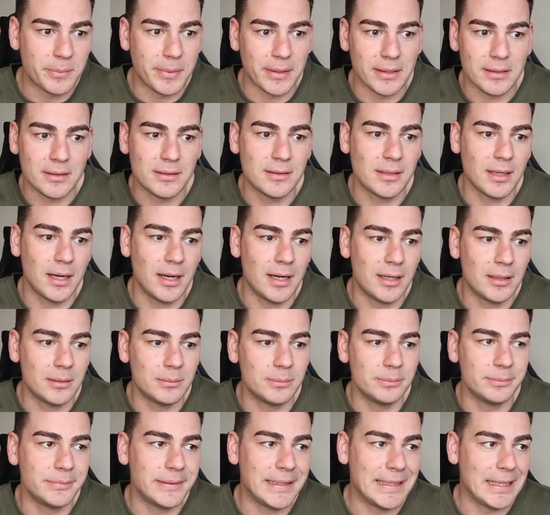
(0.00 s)
But
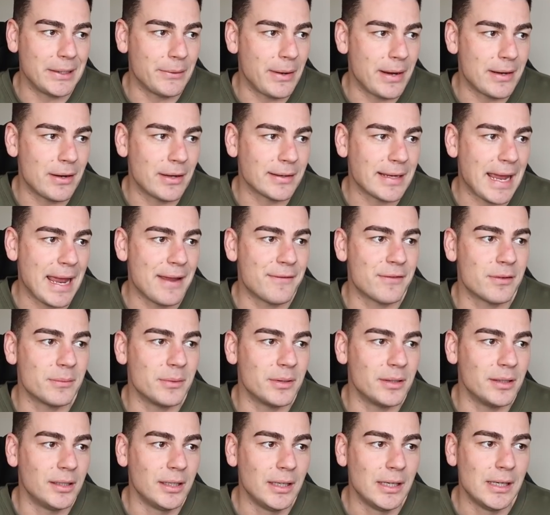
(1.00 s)
um, anyway, I gave him
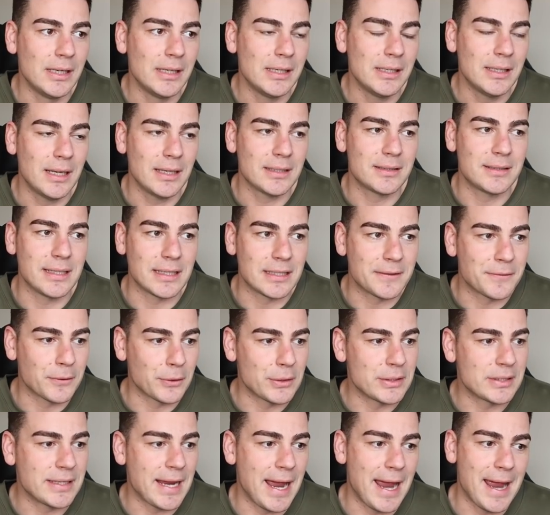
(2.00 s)
a, a six for
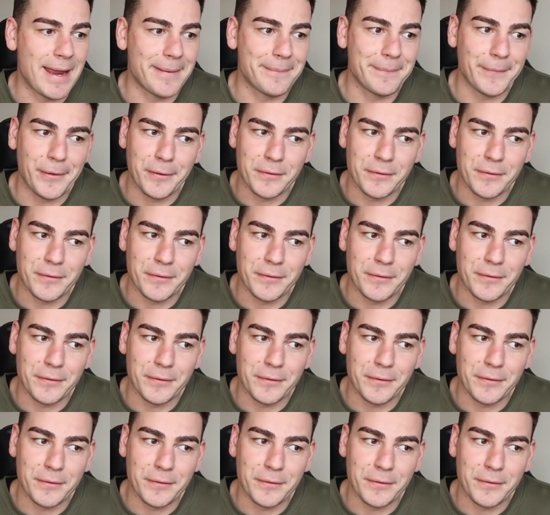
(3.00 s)
his game.